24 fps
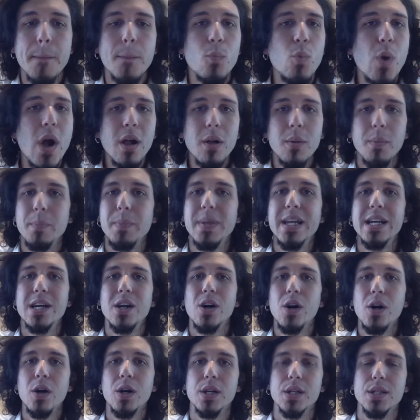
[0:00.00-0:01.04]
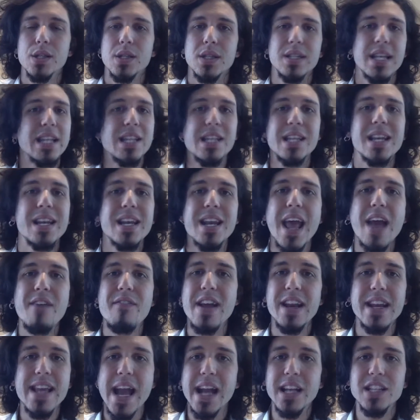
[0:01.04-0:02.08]
Well, because they didn't have
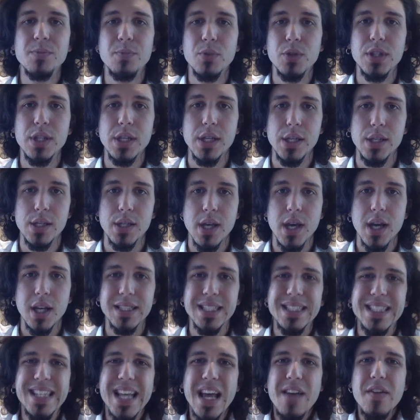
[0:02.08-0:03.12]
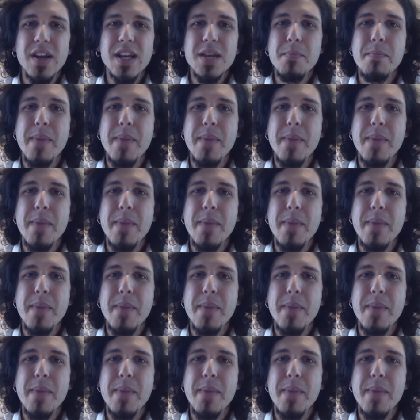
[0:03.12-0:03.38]
any expertise. They didn't have any